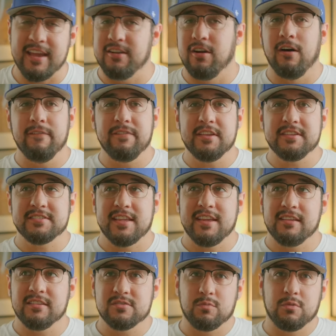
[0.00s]
And all of these
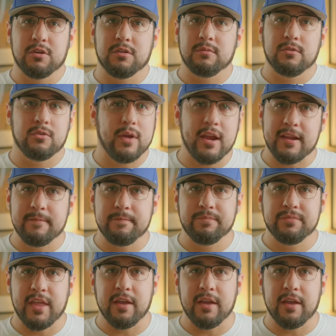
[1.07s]
things were great.